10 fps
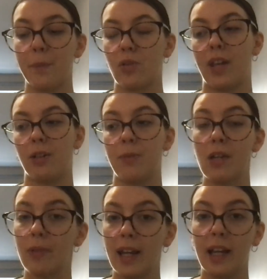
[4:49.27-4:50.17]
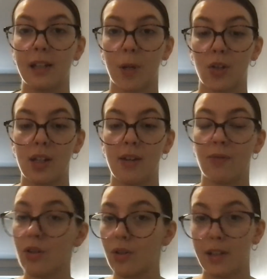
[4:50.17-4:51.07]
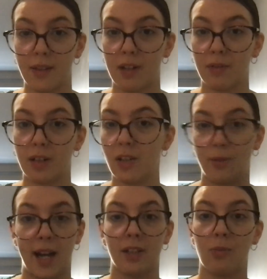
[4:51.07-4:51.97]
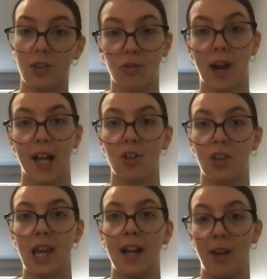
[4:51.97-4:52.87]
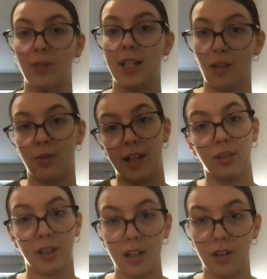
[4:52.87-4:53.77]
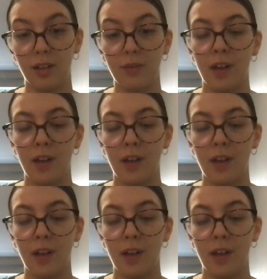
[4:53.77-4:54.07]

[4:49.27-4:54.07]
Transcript: So that'll be great, especially if the students have never interacted with Scratch. They kind of have to get through that learning curve.